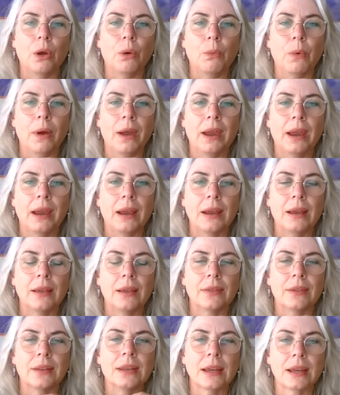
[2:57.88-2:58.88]

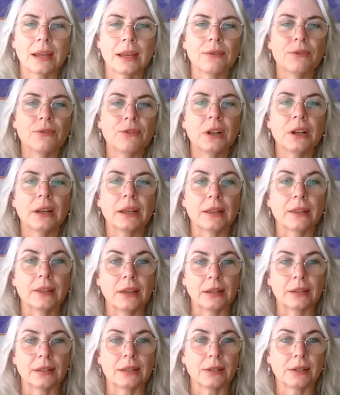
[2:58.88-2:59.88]
away the negative feeling
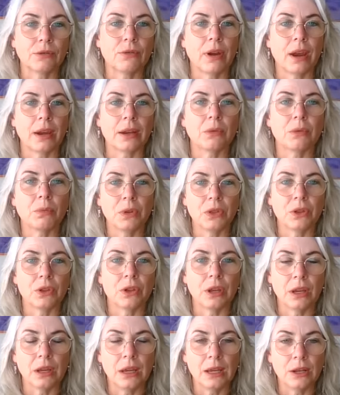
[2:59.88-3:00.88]
that's created
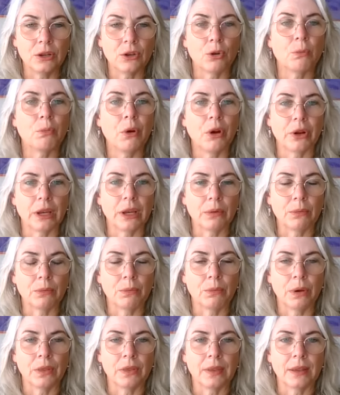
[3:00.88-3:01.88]
in your body
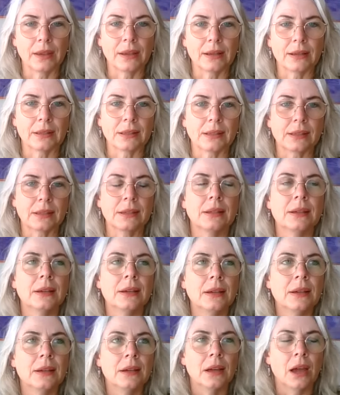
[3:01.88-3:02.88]
when there's
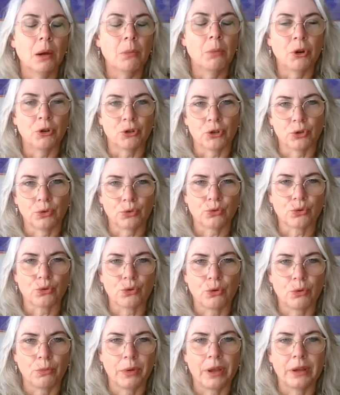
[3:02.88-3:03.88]
emotional
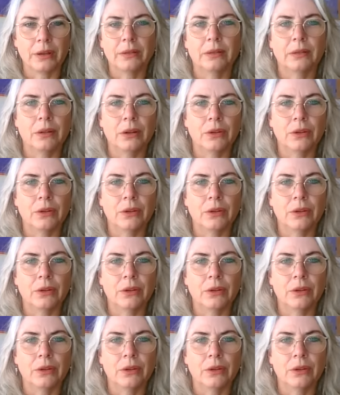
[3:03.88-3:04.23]
trauma